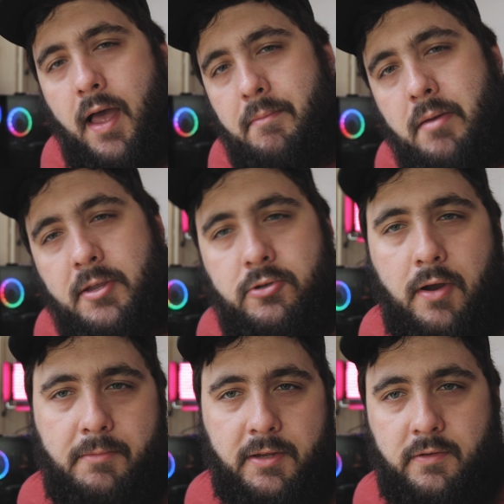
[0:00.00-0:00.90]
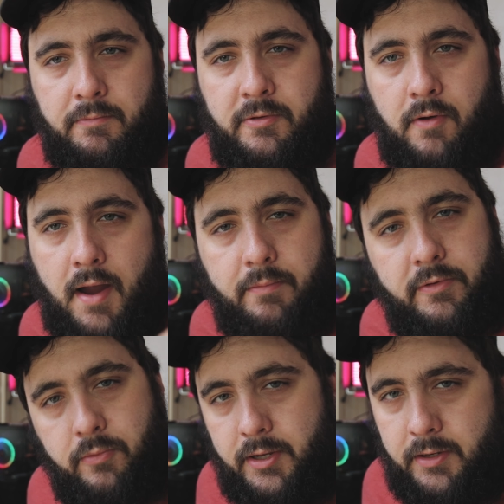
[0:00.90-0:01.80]
maybe drop me a subscribe
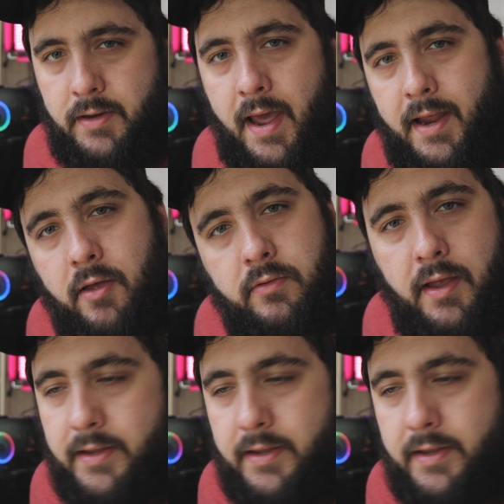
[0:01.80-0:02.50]
so we can hang out